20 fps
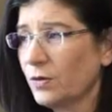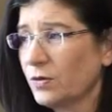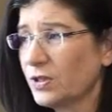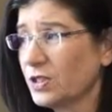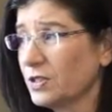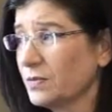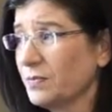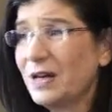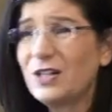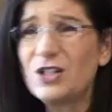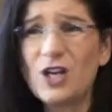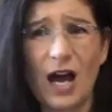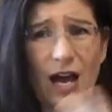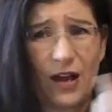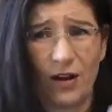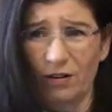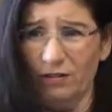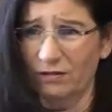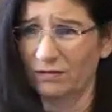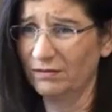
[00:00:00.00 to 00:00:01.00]
which is much
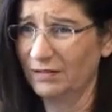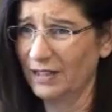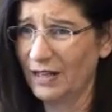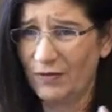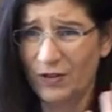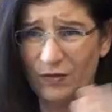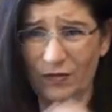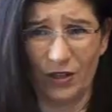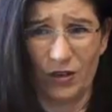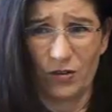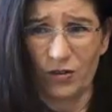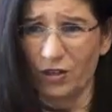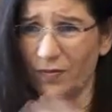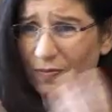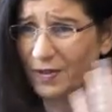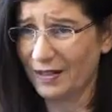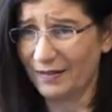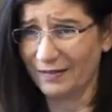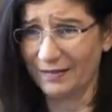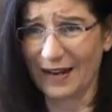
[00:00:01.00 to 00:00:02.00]
higher level of
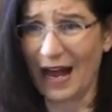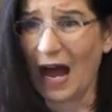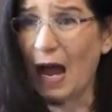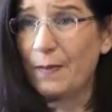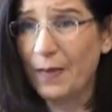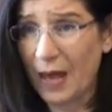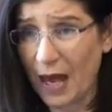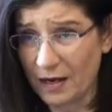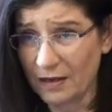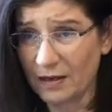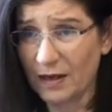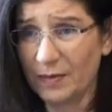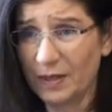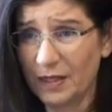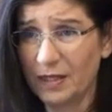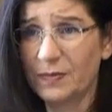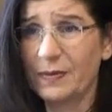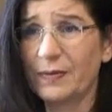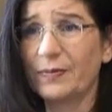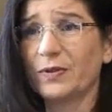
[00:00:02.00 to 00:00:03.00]
leadership than I'm at, I mean,
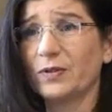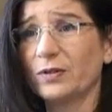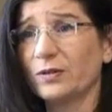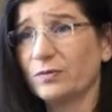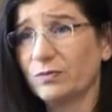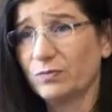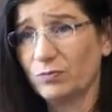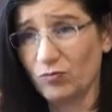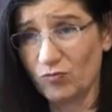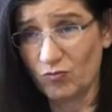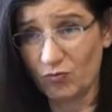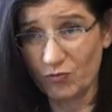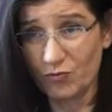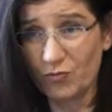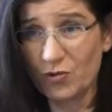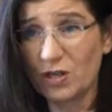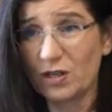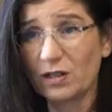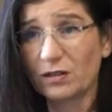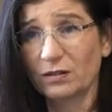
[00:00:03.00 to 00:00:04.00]
these people are
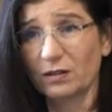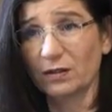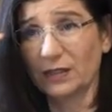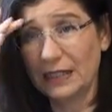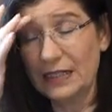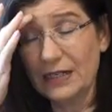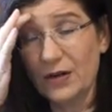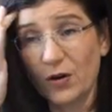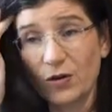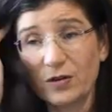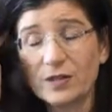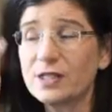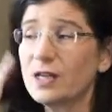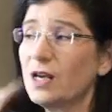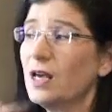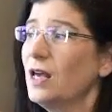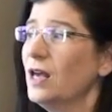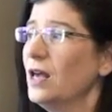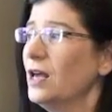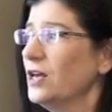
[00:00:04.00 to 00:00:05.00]
real leaders,
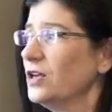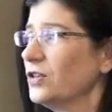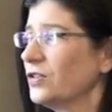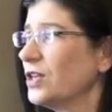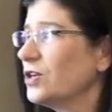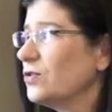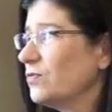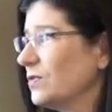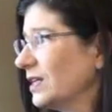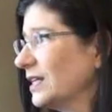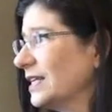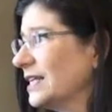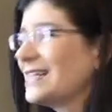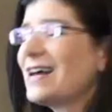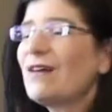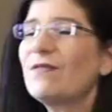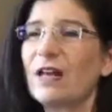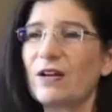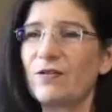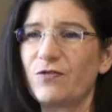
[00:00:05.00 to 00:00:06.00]
that you really need to
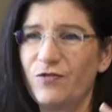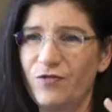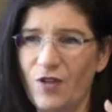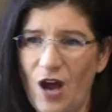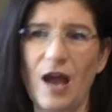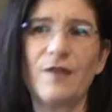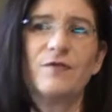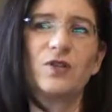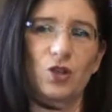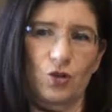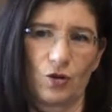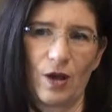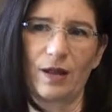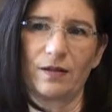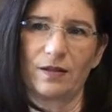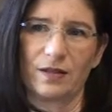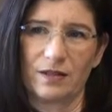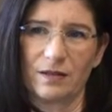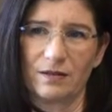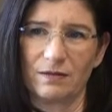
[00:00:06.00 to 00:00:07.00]
have like 5
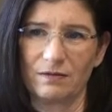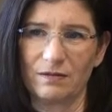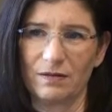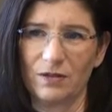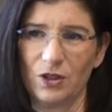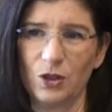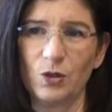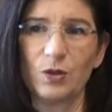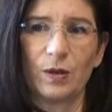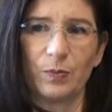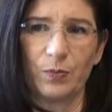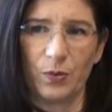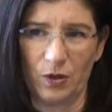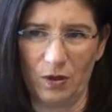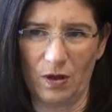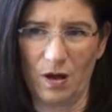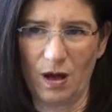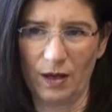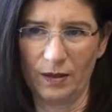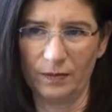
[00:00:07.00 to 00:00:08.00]
strengths you can
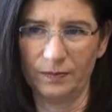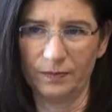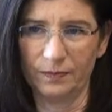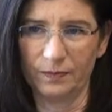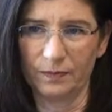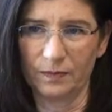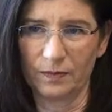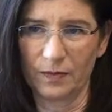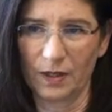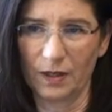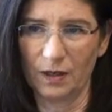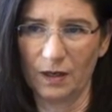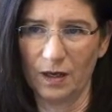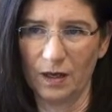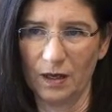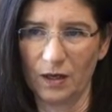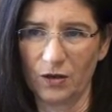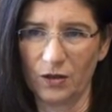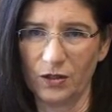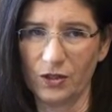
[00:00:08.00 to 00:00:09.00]
pull on,
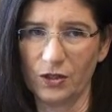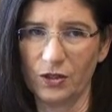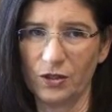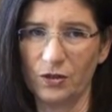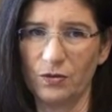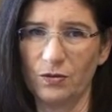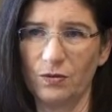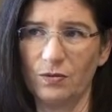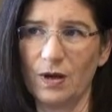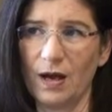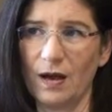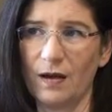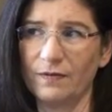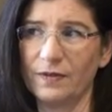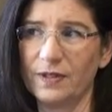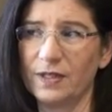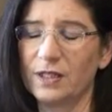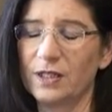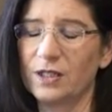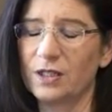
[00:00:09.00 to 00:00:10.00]
because you have
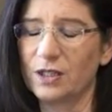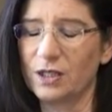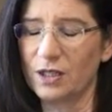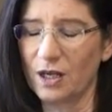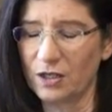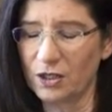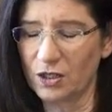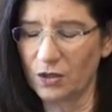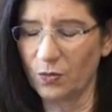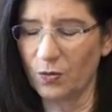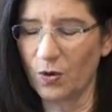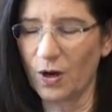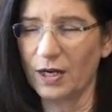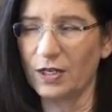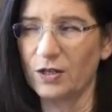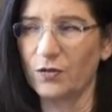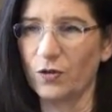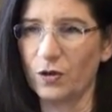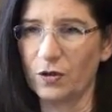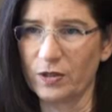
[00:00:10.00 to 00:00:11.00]
such a
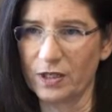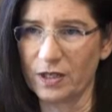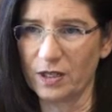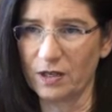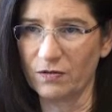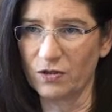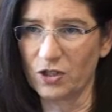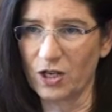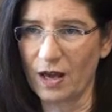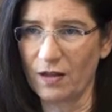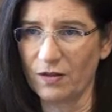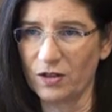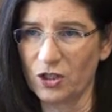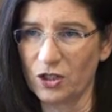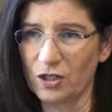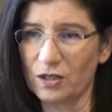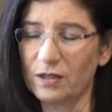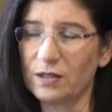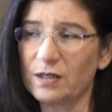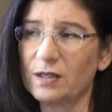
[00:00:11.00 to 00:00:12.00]
wide diversity of
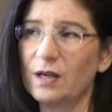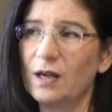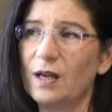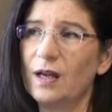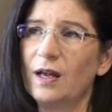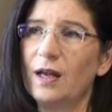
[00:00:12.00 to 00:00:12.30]
challenges.